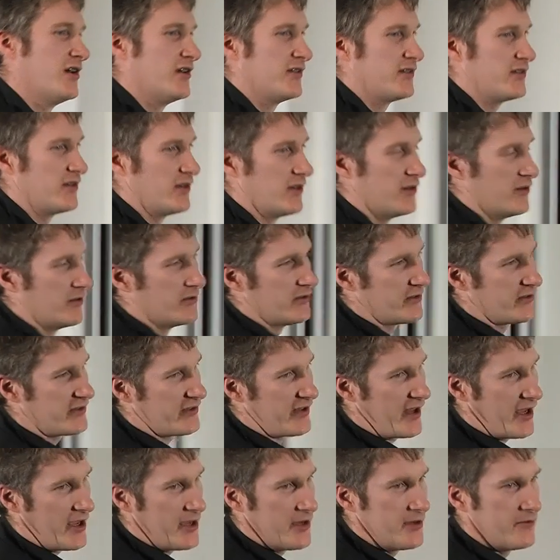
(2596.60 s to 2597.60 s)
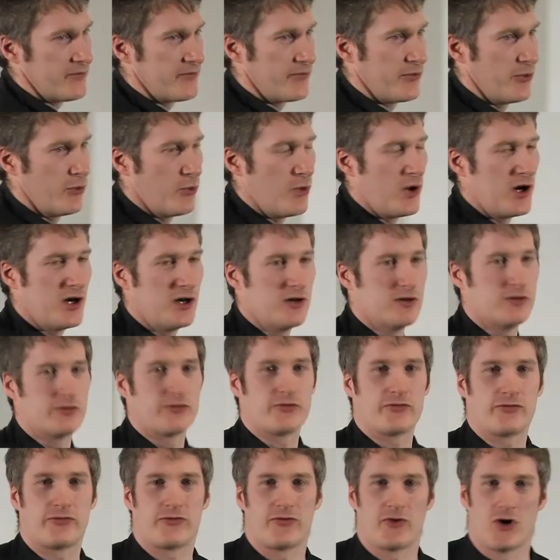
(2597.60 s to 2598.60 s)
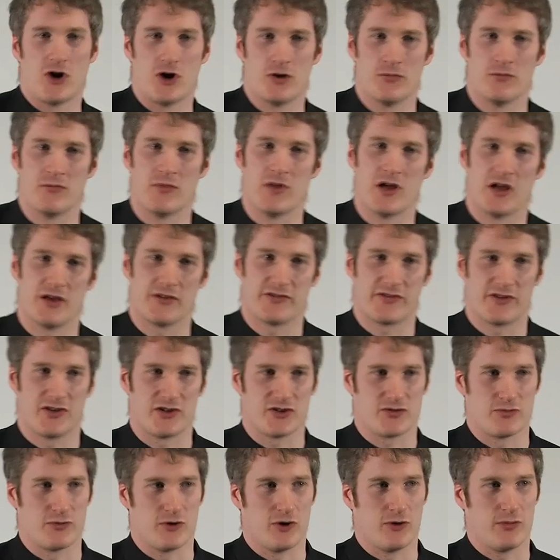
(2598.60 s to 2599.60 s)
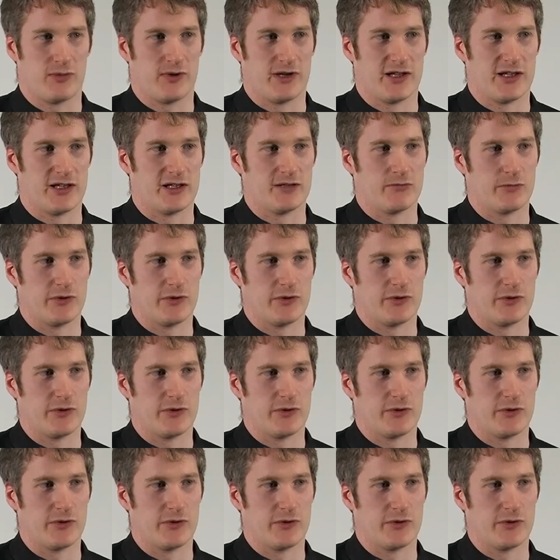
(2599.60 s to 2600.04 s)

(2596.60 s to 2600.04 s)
to save the world from a search monopoly.